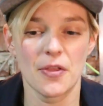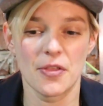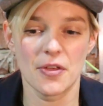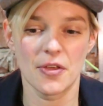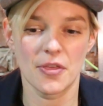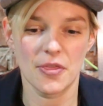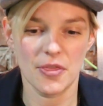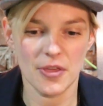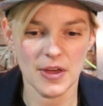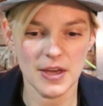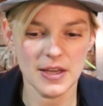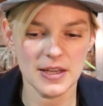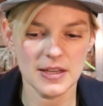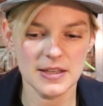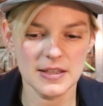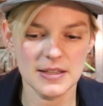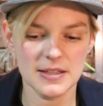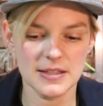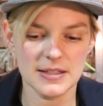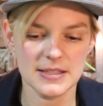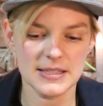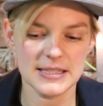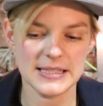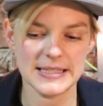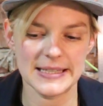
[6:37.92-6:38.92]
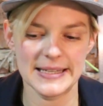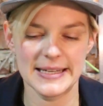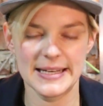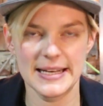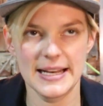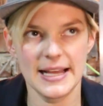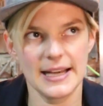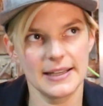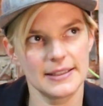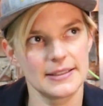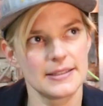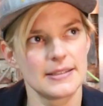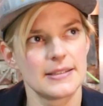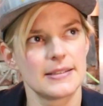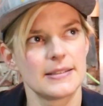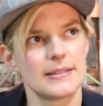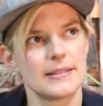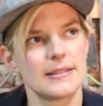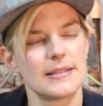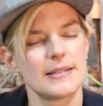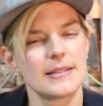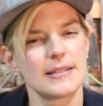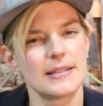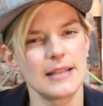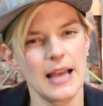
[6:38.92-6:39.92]
The thing is,
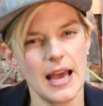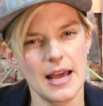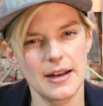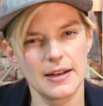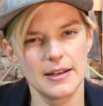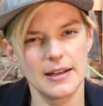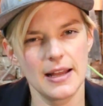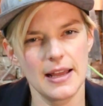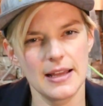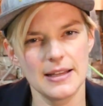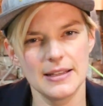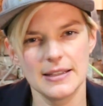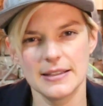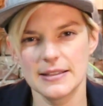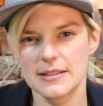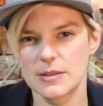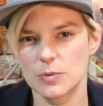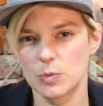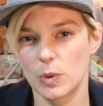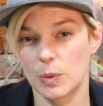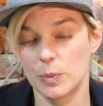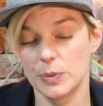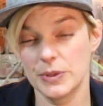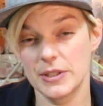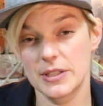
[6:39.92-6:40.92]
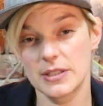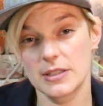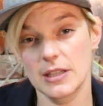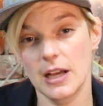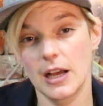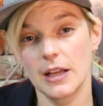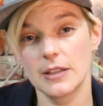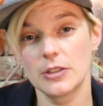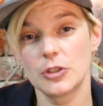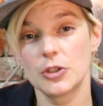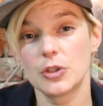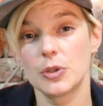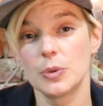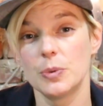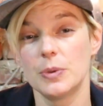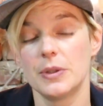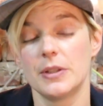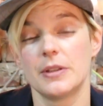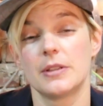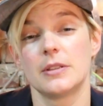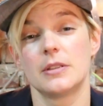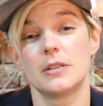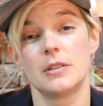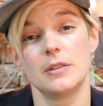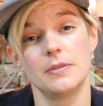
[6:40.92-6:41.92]
next Saturday is when we start
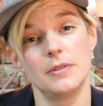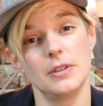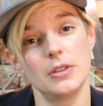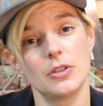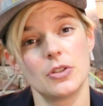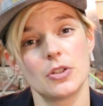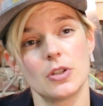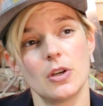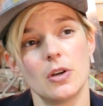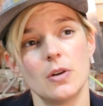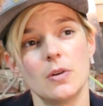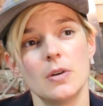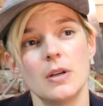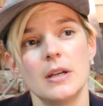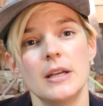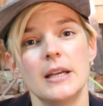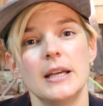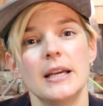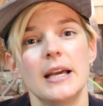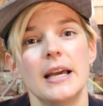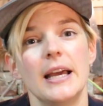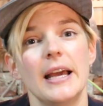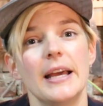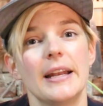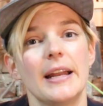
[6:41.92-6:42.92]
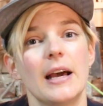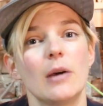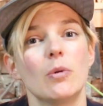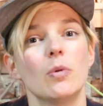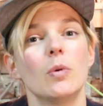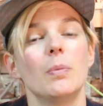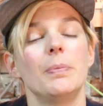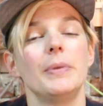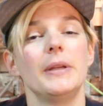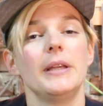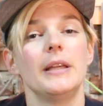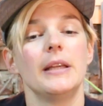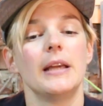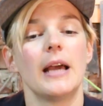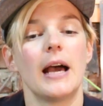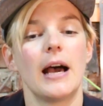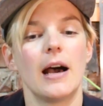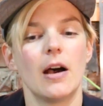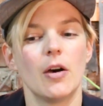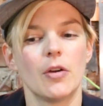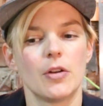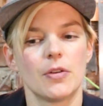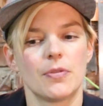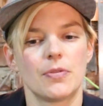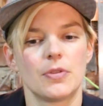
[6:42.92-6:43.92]
shooting the TV show, and I will be
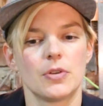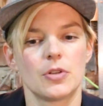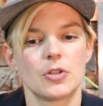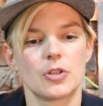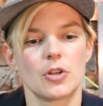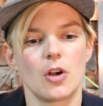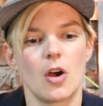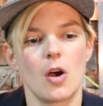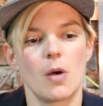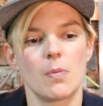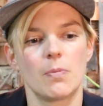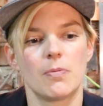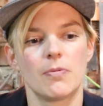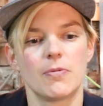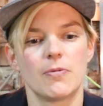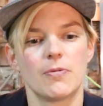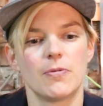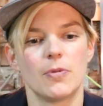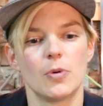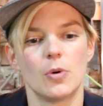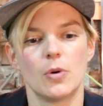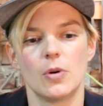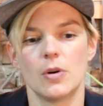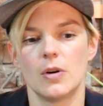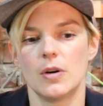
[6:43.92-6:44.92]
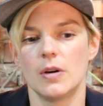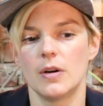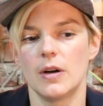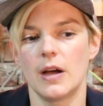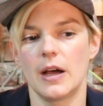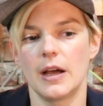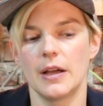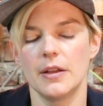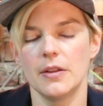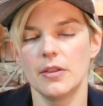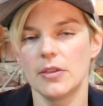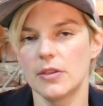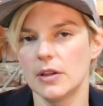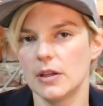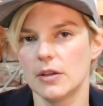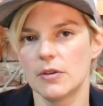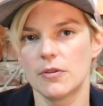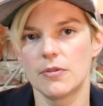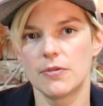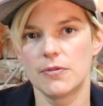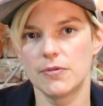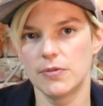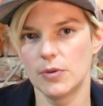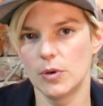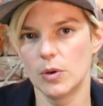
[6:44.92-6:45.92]
out of the shop for, I
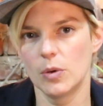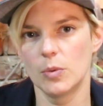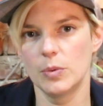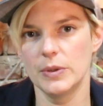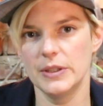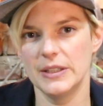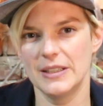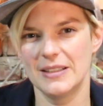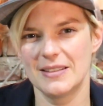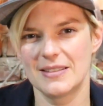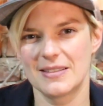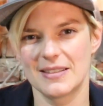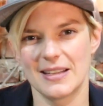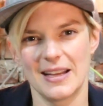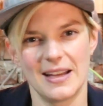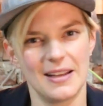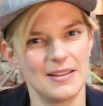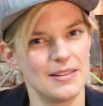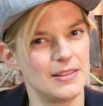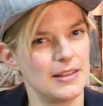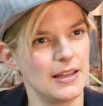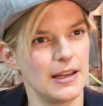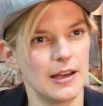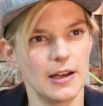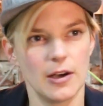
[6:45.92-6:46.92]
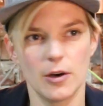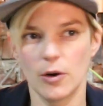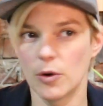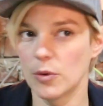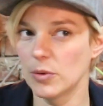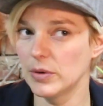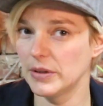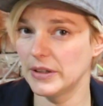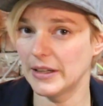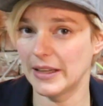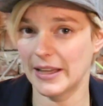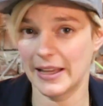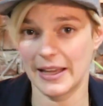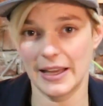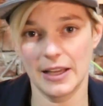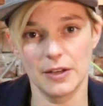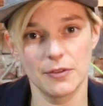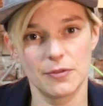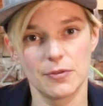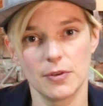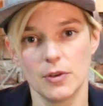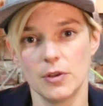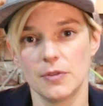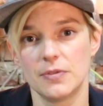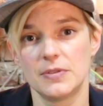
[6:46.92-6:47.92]
think, 4 weeks, and there are only a
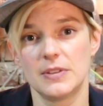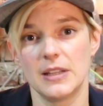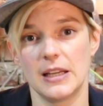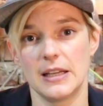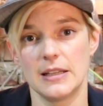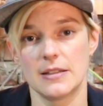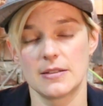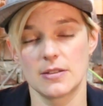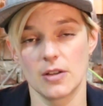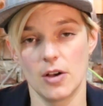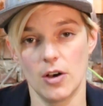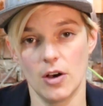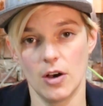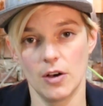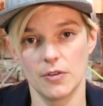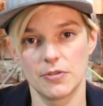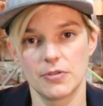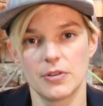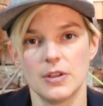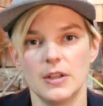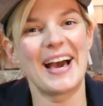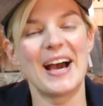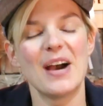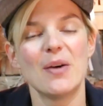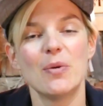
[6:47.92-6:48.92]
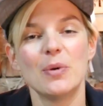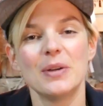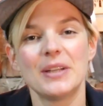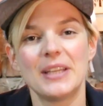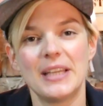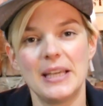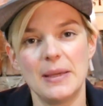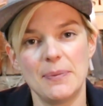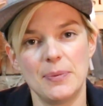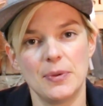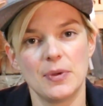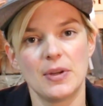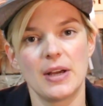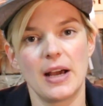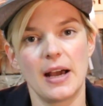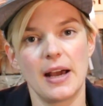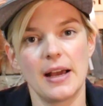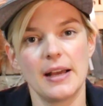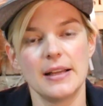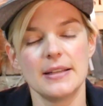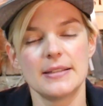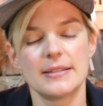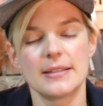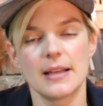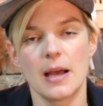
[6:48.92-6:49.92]
handful of days off. I will keep you
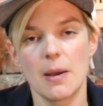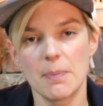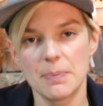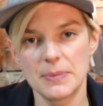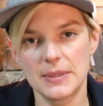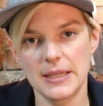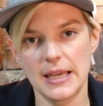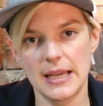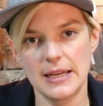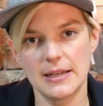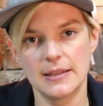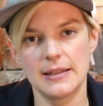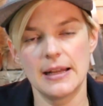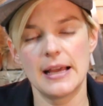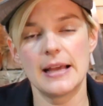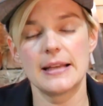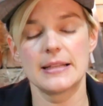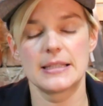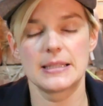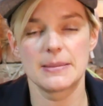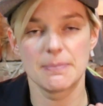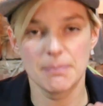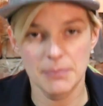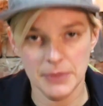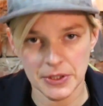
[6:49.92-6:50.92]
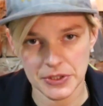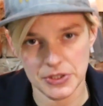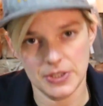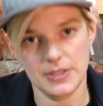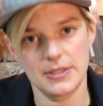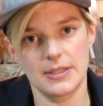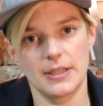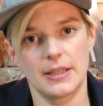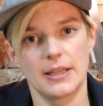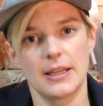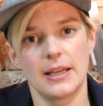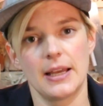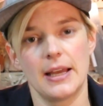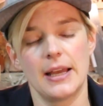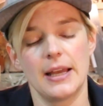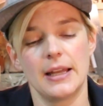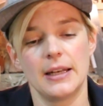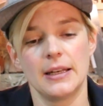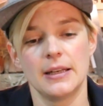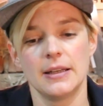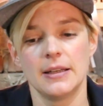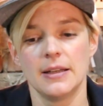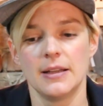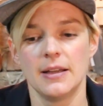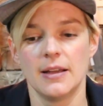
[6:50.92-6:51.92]
guys updated as much as I
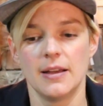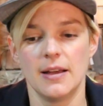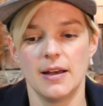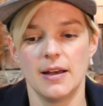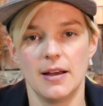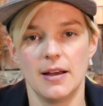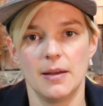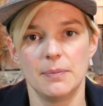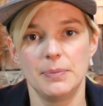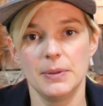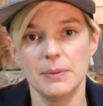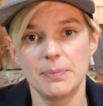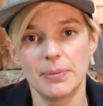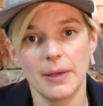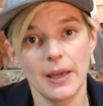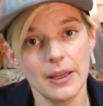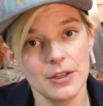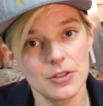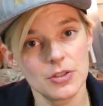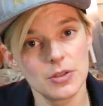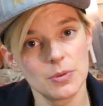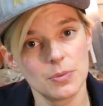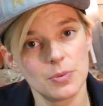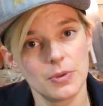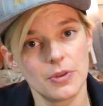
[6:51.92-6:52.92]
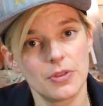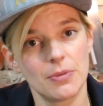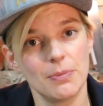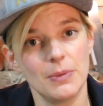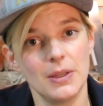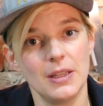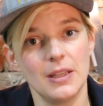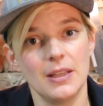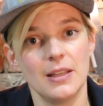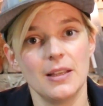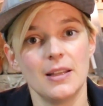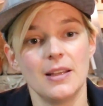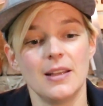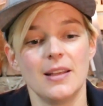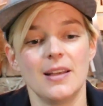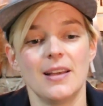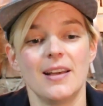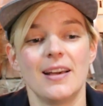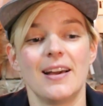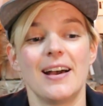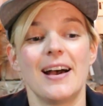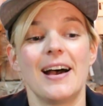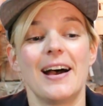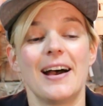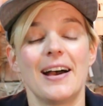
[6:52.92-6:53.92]
can. Be patient with me.
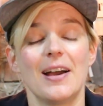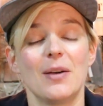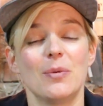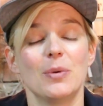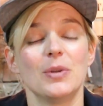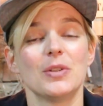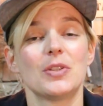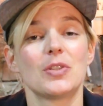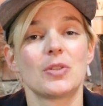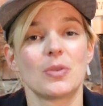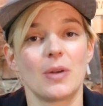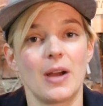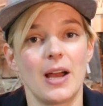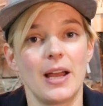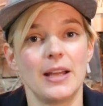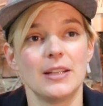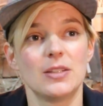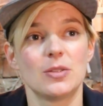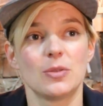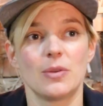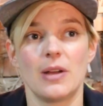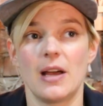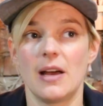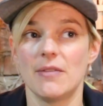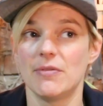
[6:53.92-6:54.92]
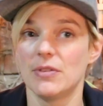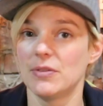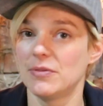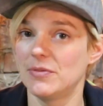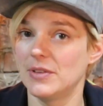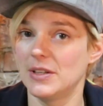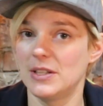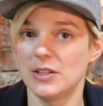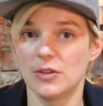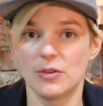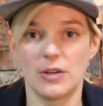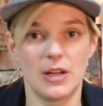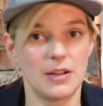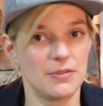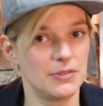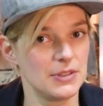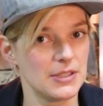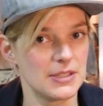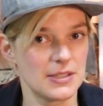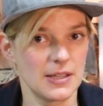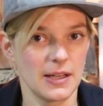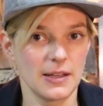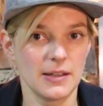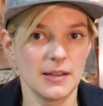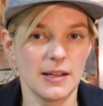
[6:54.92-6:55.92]
I will try to have a video
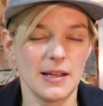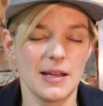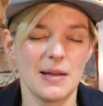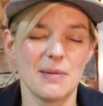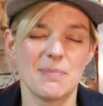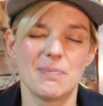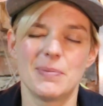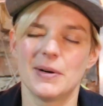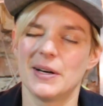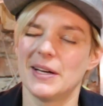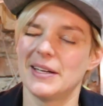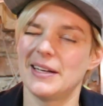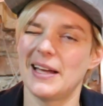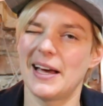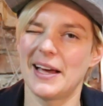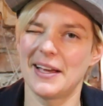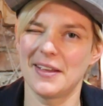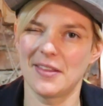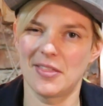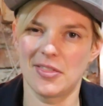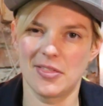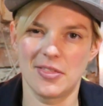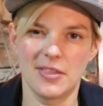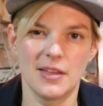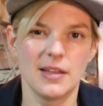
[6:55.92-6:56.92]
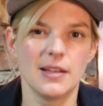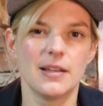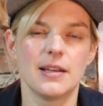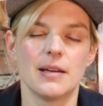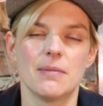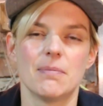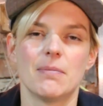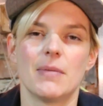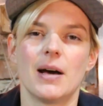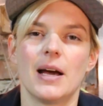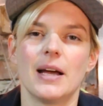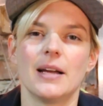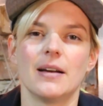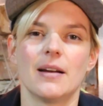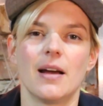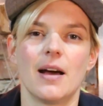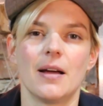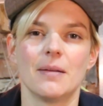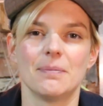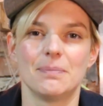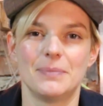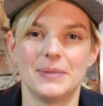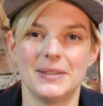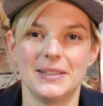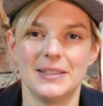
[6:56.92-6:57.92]
every Sunday, but I think it might
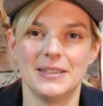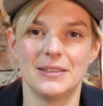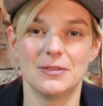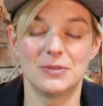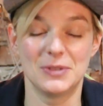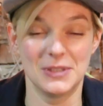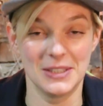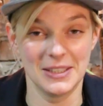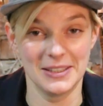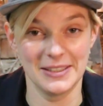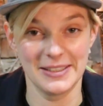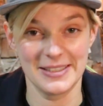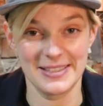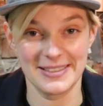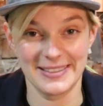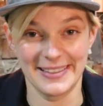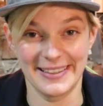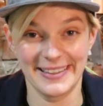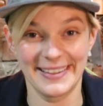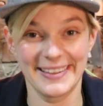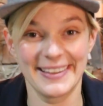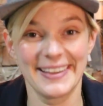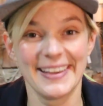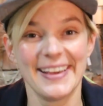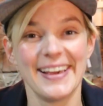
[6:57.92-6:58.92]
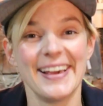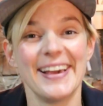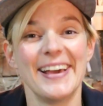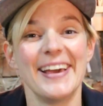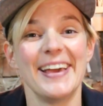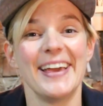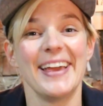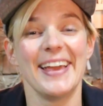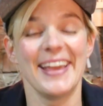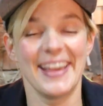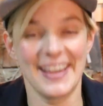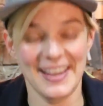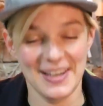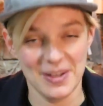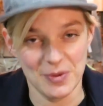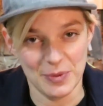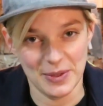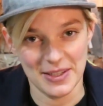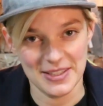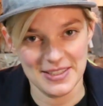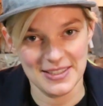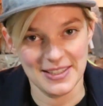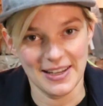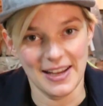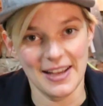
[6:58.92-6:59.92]
not be realistic.
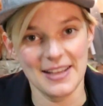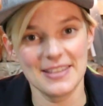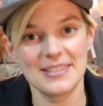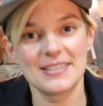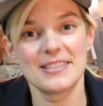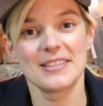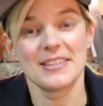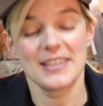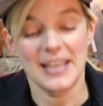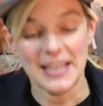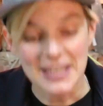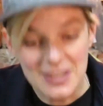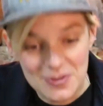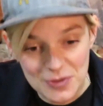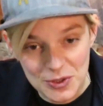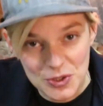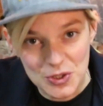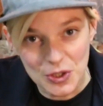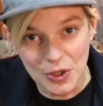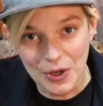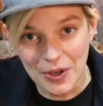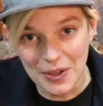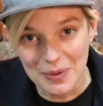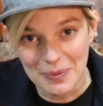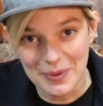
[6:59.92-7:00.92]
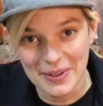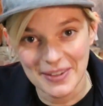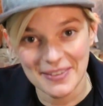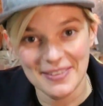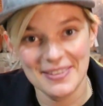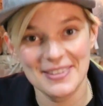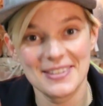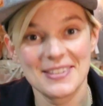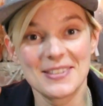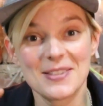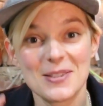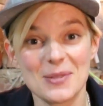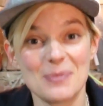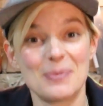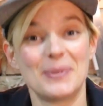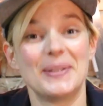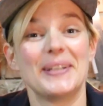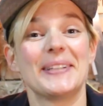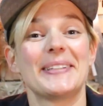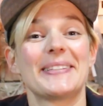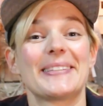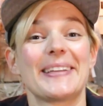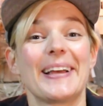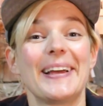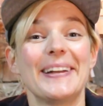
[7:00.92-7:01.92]
Anyways, guys, thanks for joining me on this super
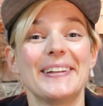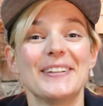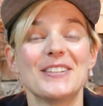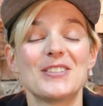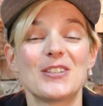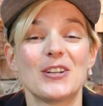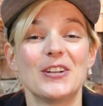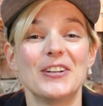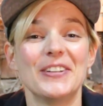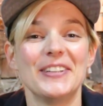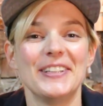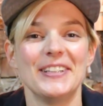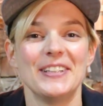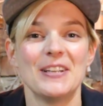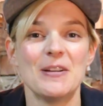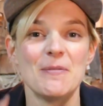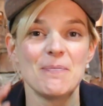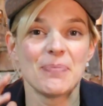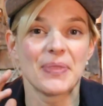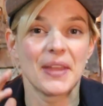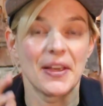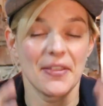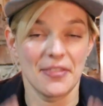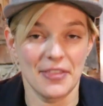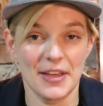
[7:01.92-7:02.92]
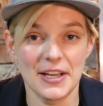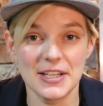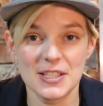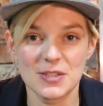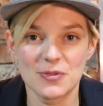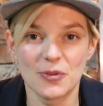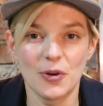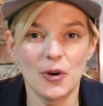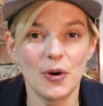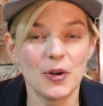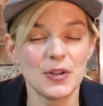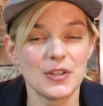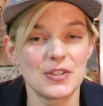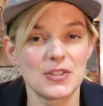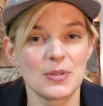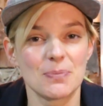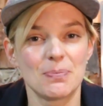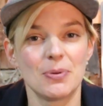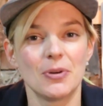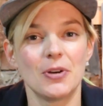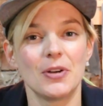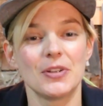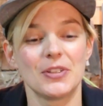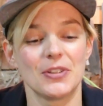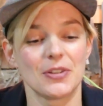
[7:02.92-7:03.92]
exciting journey. Thanks for all your
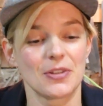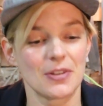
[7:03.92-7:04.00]
support.